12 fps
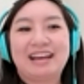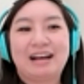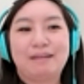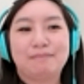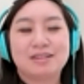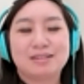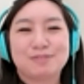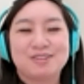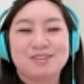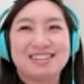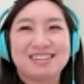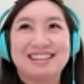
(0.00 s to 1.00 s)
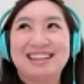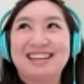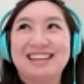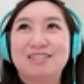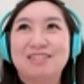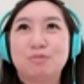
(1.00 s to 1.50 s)
Um, this mm. person
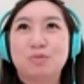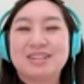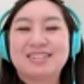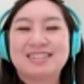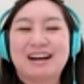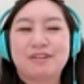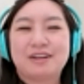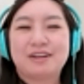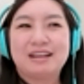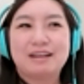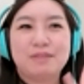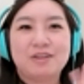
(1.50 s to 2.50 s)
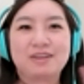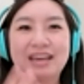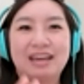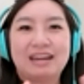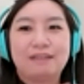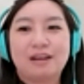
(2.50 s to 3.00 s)
was not very
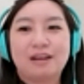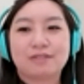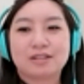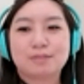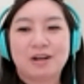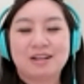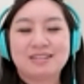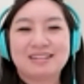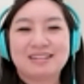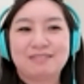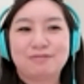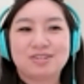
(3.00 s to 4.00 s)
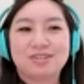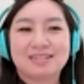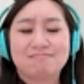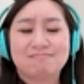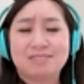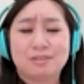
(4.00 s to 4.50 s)
communicative and responsive, which is
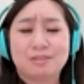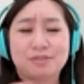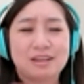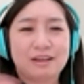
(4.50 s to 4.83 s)
you know pretty